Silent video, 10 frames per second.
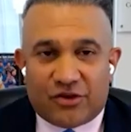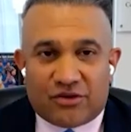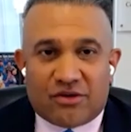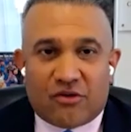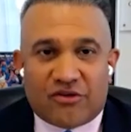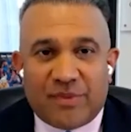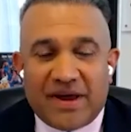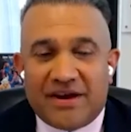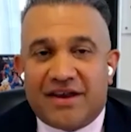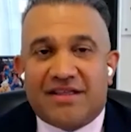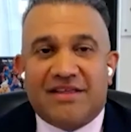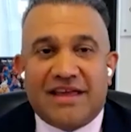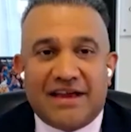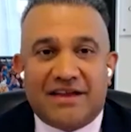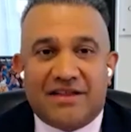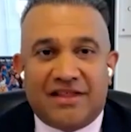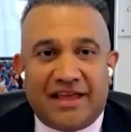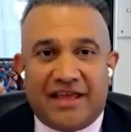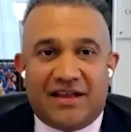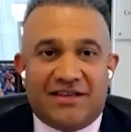your correspondent had said,
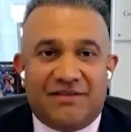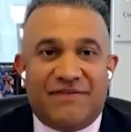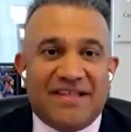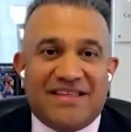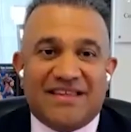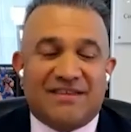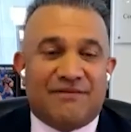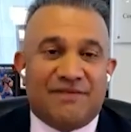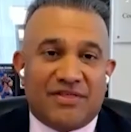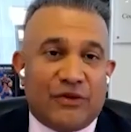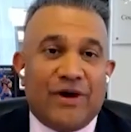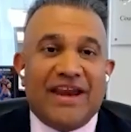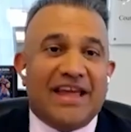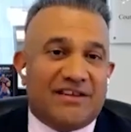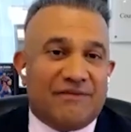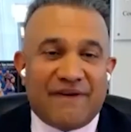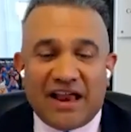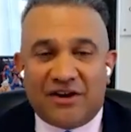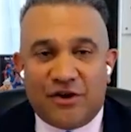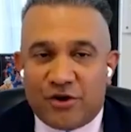the defense has 30 days to
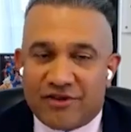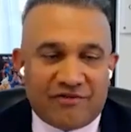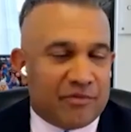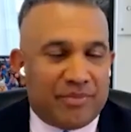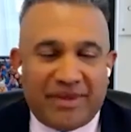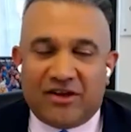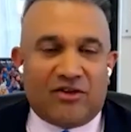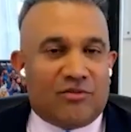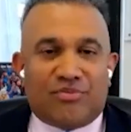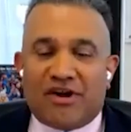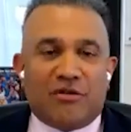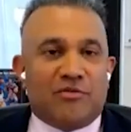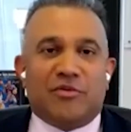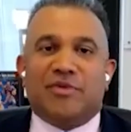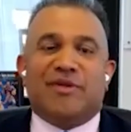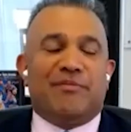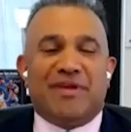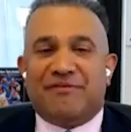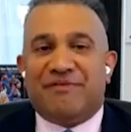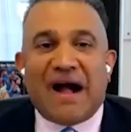file a notice of appeal. Will probably
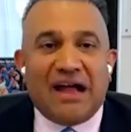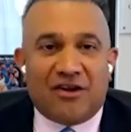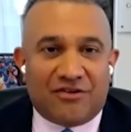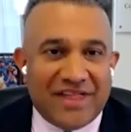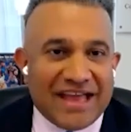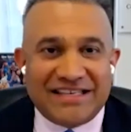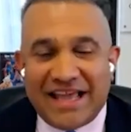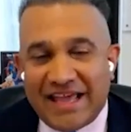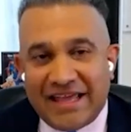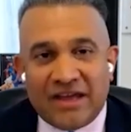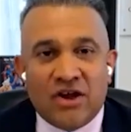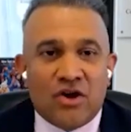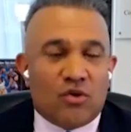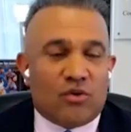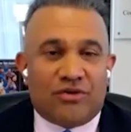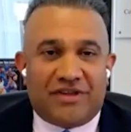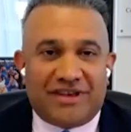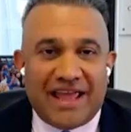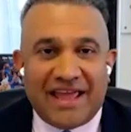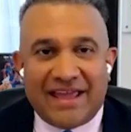be filed that day or the
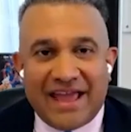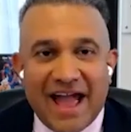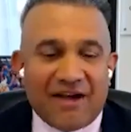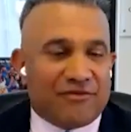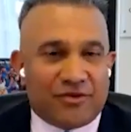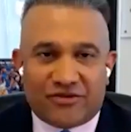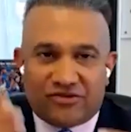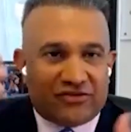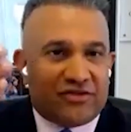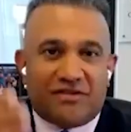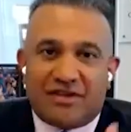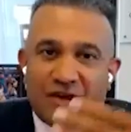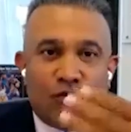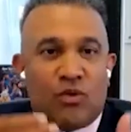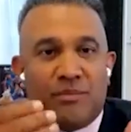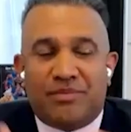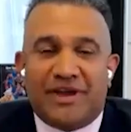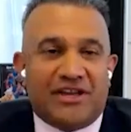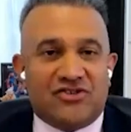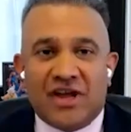day after. It's just a single
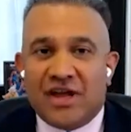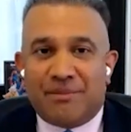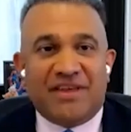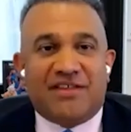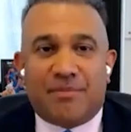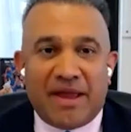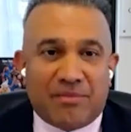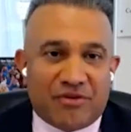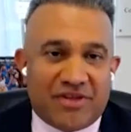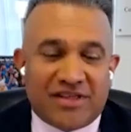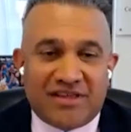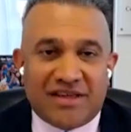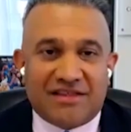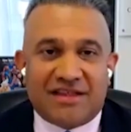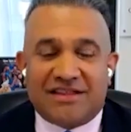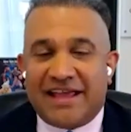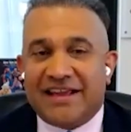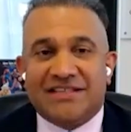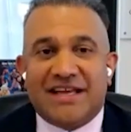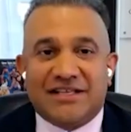one-page piece of paper that says that they
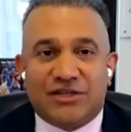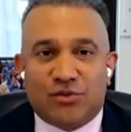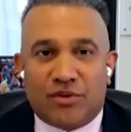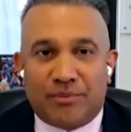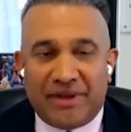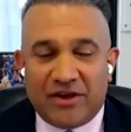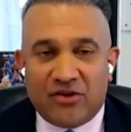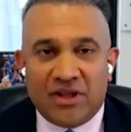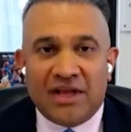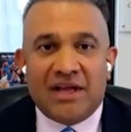intend to appeal.